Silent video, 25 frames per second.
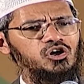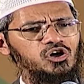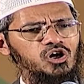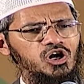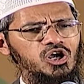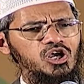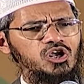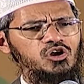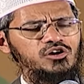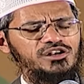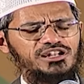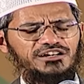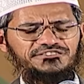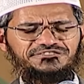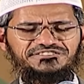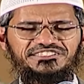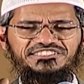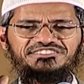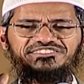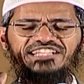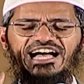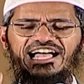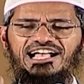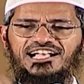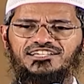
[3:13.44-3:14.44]
"Kullu
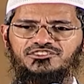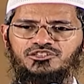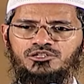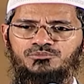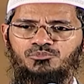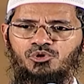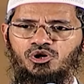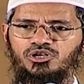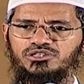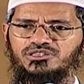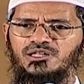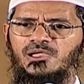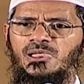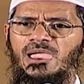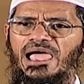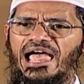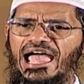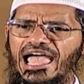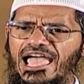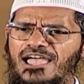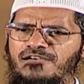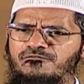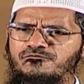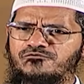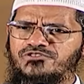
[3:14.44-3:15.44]
nafsin zaiqatul maut."
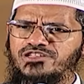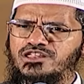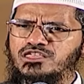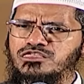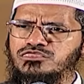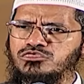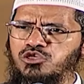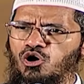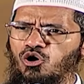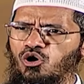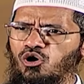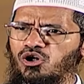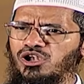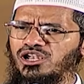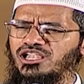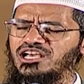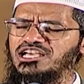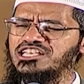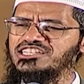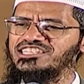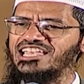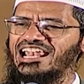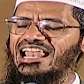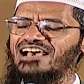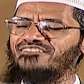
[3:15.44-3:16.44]
Every soul
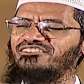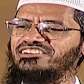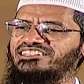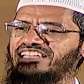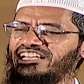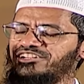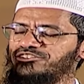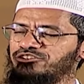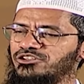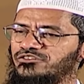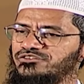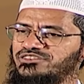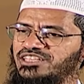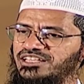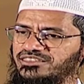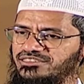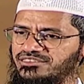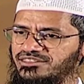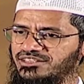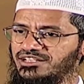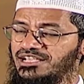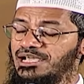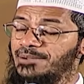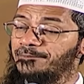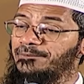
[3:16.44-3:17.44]
shall have a taste of
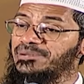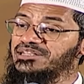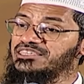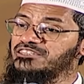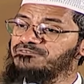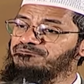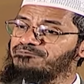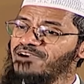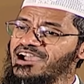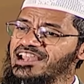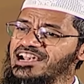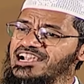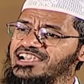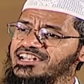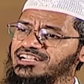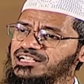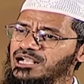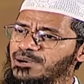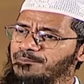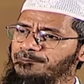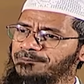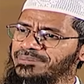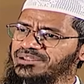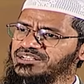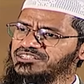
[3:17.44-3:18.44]
death. But the final
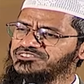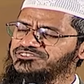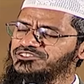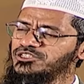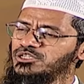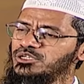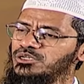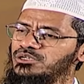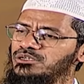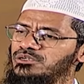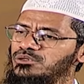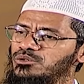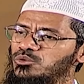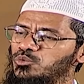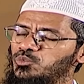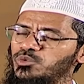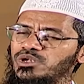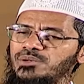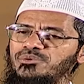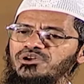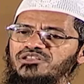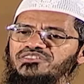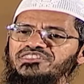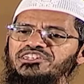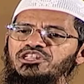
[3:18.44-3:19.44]
recompense
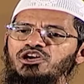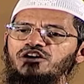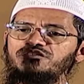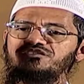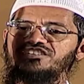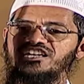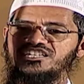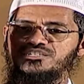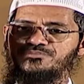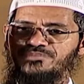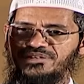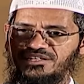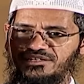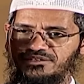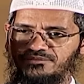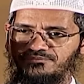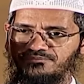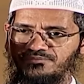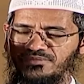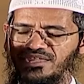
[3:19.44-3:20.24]
will be on the day of judgment.